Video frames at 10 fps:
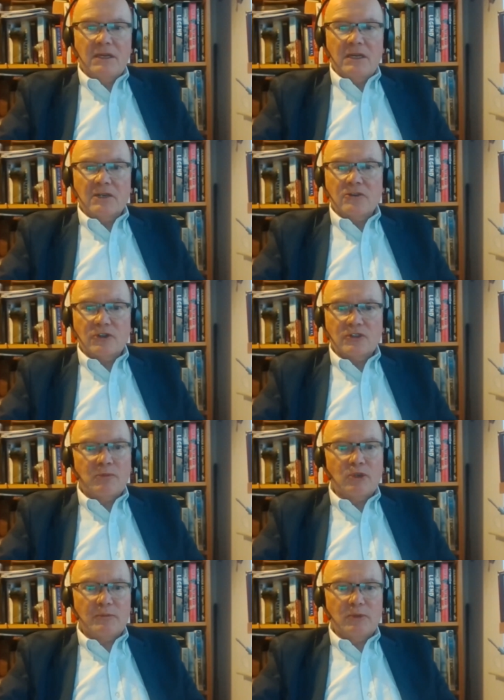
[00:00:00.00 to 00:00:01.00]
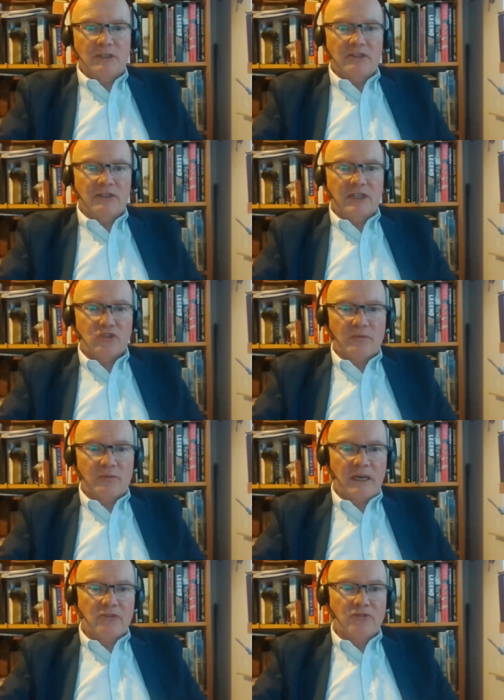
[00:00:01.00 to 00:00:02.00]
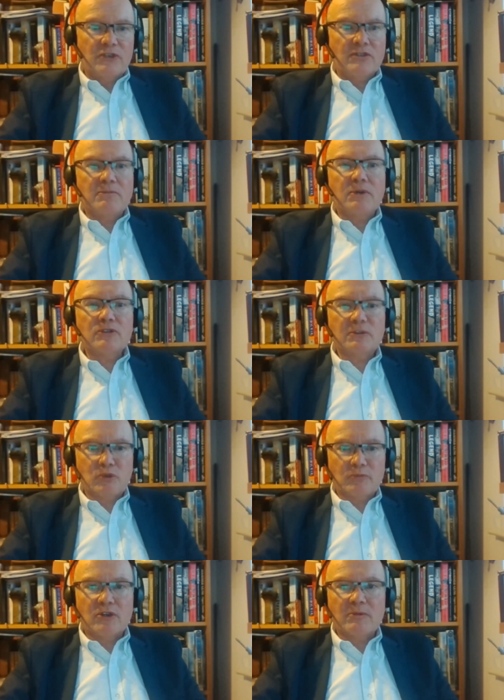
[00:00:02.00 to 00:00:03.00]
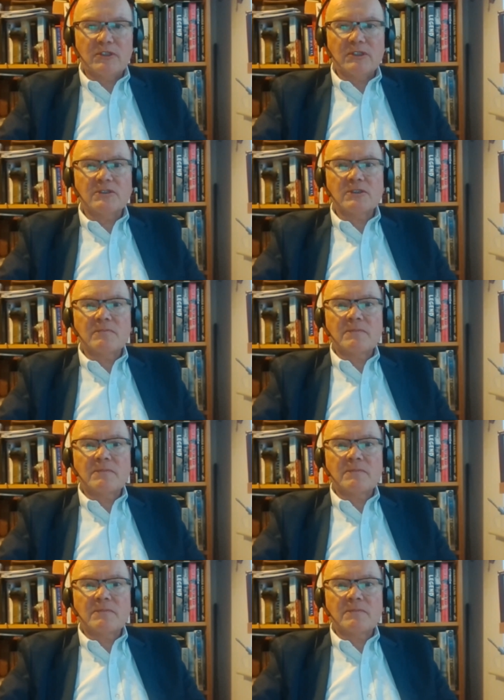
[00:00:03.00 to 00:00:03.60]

across multiple international boundaries, multiple properties.